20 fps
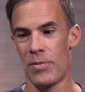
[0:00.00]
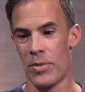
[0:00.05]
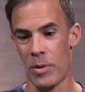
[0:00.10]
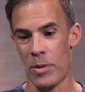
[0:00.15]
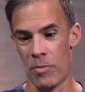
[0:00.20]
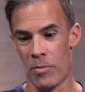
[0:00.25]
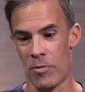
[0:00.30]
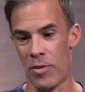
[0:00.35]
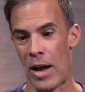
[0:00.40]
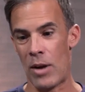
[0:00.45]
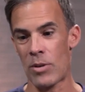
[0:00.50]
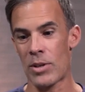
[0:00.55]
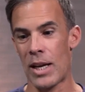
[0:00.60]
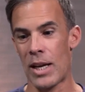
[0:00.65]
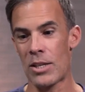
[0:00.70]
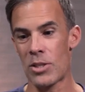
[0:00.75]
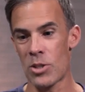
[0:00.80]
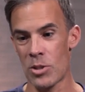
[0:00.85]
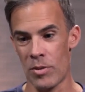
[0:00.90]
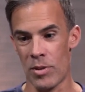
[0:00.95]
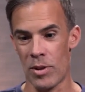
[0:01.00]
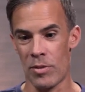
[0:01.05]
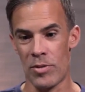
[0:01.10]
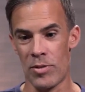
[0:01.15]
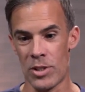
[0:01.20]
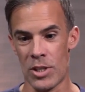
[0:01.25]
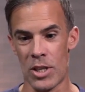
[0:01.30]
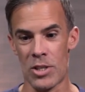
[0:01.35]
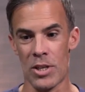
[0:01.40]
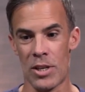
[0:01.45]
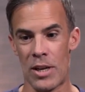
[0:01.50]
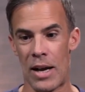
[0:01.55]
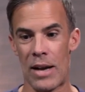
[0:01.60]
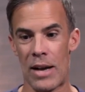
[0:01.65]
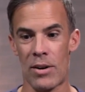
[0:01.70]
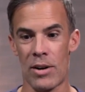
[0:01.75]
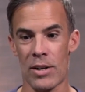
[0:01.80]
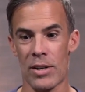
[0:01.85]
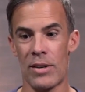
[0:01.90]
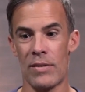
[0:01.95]
The foundation of the physician
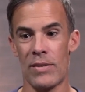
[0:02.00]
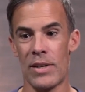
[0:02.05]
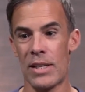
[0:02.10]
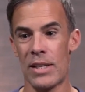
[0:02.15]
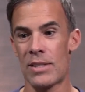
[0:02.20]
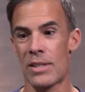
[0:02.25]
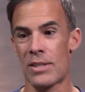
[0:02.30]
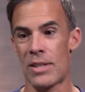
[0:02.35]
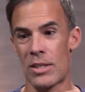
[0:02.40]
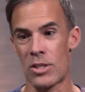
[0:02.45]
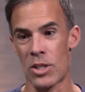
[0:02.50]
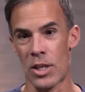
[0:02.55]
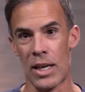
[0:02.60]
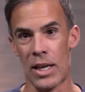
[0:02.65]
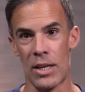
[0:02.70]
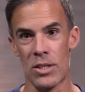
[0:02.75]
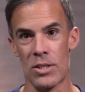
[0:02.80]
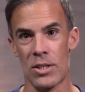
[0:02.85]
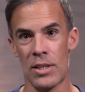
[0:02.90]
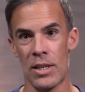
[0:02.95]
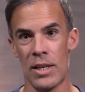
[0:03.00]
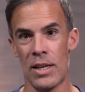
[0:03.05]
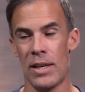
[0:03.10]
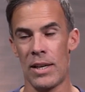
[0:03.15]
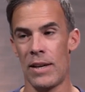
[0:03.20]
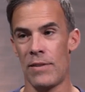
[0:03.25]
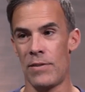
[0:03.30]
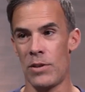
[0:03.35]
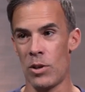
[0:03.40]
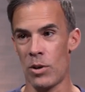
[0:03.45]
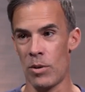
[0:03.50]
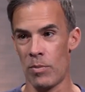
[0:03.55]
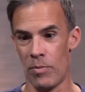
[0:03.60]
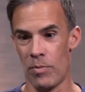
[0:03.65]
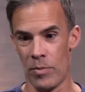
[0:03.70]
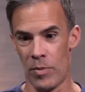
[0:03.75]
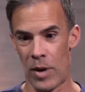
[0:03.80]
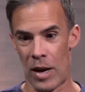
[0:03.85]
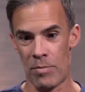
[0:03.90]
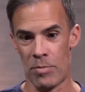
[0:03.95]
hierarchy of needs is education. If you
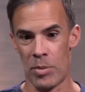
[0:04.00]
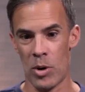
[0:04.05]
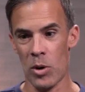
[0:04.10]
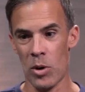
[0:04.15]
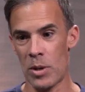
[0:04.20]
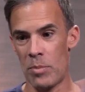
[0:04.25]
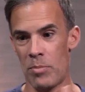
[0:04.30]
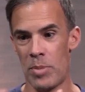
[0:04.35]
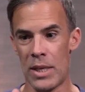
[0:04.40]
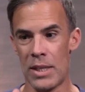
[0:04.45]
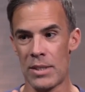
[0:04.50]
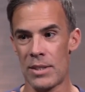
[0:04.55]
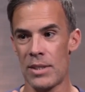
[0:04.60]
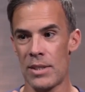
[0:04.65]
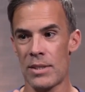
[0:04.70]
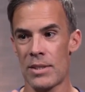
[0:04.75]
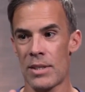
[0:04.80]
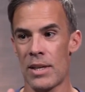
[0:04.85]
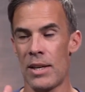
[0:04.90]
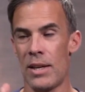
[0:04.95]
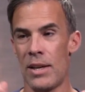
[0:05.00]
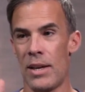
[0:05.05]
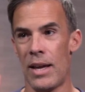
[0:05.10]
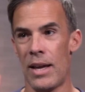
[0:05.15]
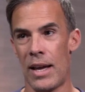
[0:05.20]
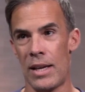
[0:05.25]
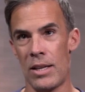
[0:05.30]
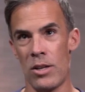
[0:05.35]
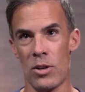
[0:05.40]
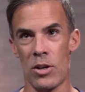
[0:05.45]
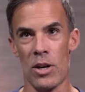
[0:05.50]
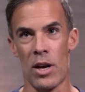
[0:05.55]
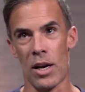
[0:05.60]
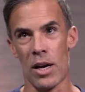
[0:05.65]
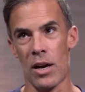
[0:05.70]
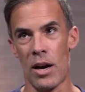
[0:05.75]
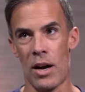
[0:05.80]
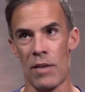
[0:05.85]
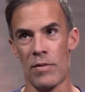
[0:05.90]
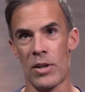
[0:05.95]
have broken pieces, and you're
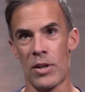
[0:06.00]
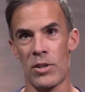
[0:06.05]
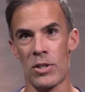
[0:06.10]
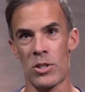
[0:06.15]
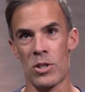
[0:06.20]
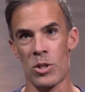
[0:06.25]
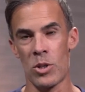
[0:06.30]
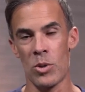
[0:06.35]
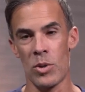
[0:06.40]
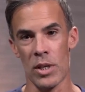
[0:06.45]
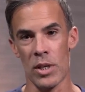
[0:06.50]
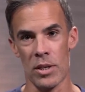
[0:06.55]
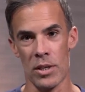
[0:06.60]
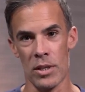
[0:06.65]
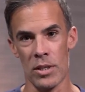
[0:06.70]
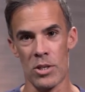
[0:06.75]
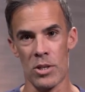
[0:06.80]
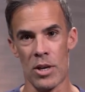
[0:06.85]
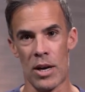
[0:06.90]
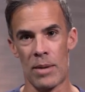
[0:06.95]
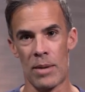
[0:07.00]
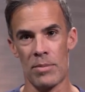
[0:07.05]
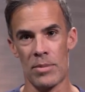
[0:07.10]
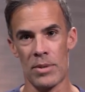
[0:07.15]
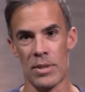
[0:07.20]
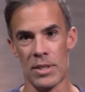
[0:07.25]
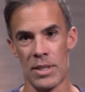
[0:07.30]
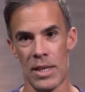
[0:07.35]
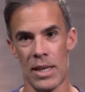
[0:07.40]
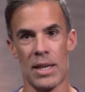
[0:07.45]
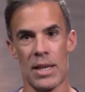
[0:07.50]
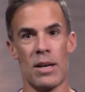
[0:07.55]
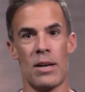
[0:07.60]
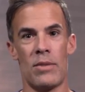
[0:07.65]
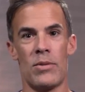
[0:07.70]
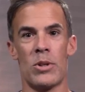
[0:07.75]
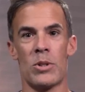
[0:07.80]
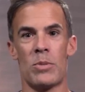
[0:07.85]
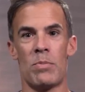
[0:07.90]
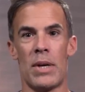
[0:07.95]
not confident that you're doing a good job to take care
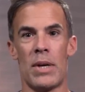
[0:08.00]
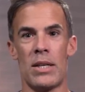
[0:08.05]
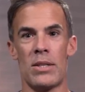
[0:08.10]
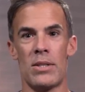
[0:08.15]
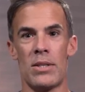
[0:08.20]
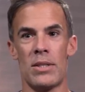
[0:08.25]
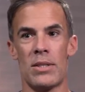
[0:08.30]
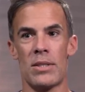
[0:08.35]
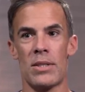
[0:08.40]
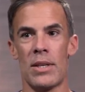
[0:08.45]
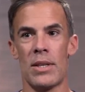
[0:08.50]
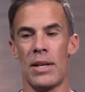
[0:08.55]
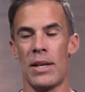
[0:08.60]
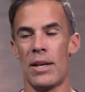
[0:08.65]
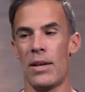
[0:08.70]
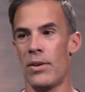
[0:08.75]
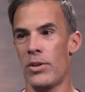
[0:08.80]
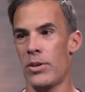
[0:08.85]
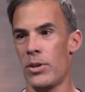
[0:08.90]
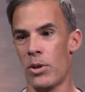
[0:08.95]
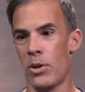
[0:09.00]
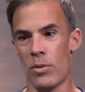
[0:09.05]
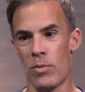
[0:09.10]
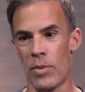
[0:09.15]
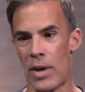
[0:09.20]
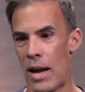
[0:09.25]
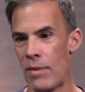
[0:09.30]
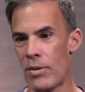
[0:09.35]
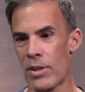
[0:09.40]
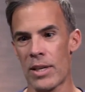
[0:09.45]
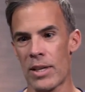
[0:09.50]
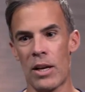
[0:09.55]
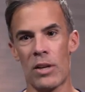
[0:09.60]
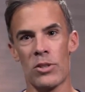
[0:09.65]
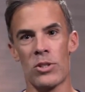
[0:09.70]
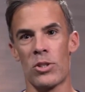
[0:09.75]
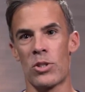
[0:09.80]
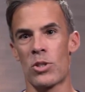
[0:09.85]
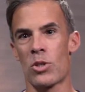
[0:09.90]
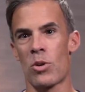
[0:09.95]
of those patients, you're, everything
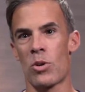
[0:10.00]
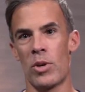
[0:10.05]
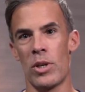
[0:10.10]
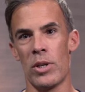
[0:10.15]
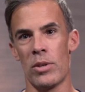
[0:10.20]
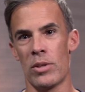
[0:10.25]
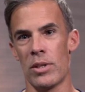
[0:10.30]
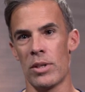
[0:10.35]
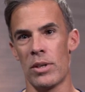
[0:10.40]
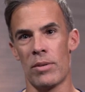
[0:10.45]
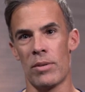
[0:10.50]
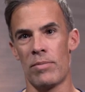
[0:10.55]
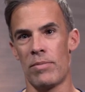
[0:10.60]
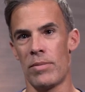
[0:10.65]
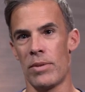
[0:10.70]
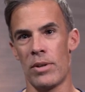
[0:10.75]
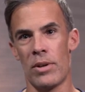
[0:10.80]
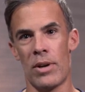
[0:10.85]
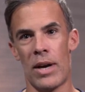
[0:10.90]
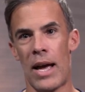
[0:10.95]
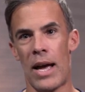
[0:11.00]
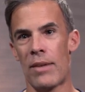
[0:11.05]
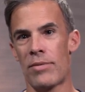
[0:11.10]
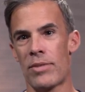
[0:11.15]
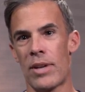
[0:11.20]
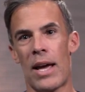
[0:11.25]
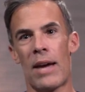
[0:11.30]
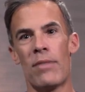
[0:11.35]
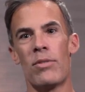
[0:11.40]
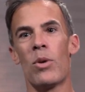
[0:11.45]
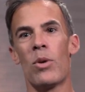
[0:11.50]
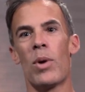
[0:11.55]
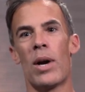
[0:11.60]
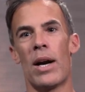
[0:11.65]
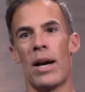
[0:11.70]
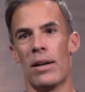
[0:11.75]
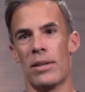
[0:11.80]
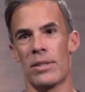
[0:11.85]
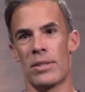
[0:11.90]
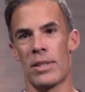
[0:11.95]
else is screwed. You're, you're effed
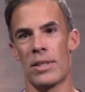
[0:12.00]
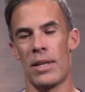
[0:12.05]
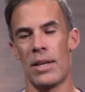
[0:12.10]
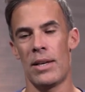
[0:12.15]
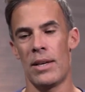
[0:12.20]
everywhere else.